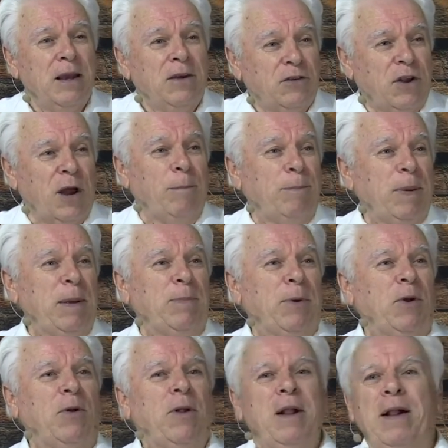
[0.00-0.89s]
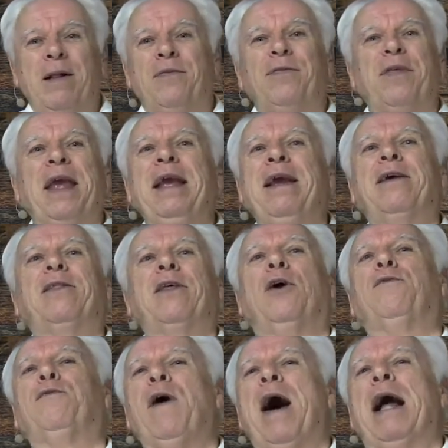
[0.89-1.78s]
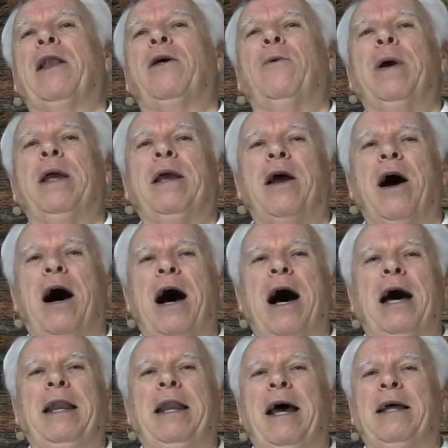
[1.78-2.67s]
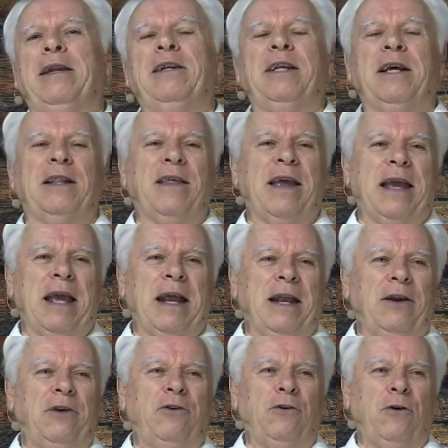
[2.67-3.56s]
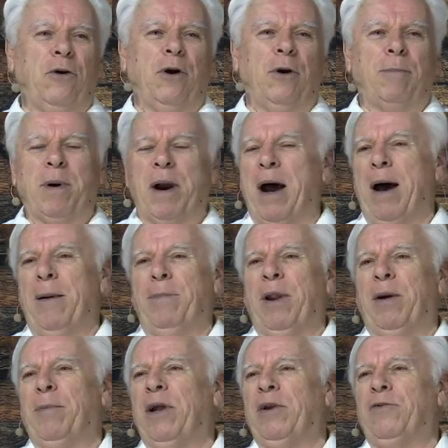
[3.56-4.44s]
Some people think they're following God until they get into a problem,